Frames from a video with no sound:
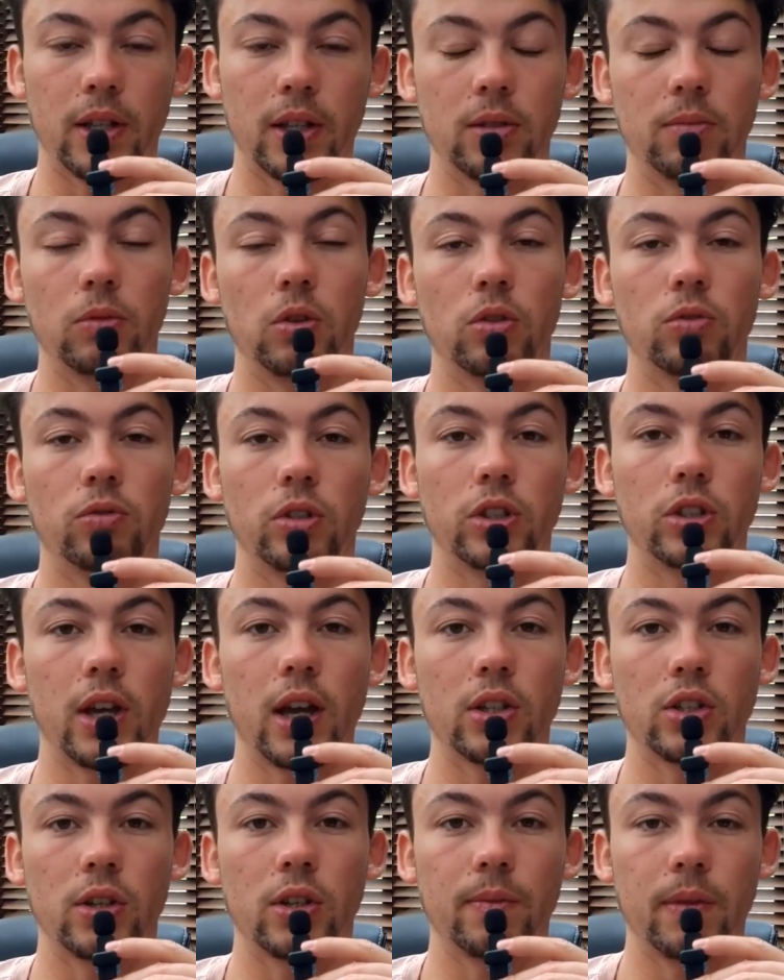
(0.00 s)
and some good
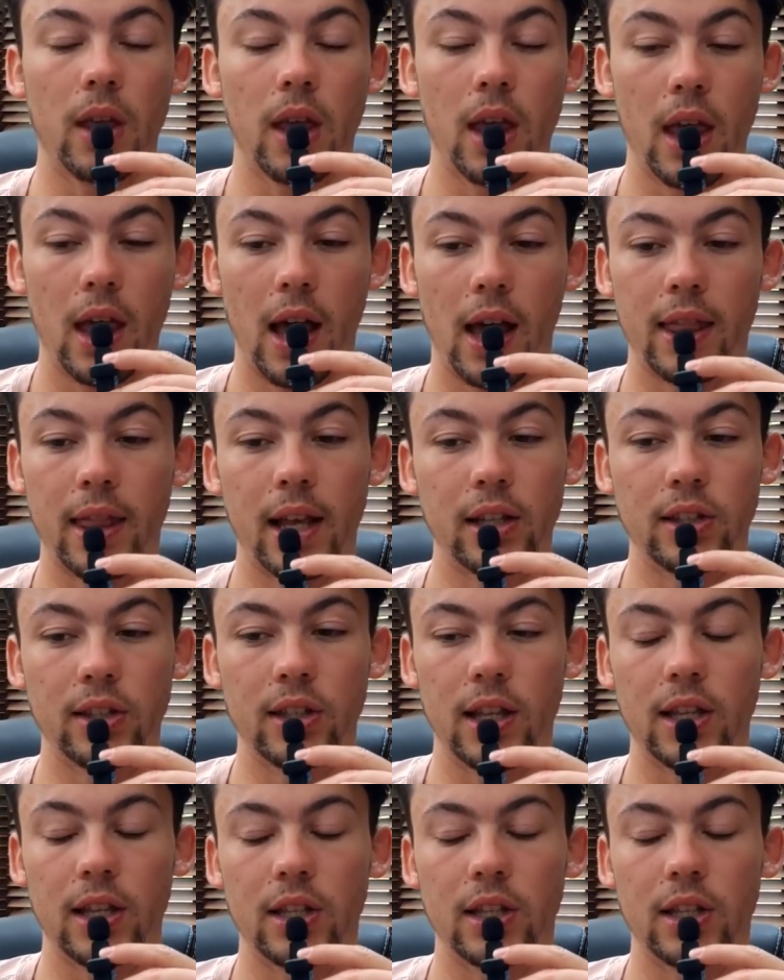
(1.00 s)
rejection, and that's it.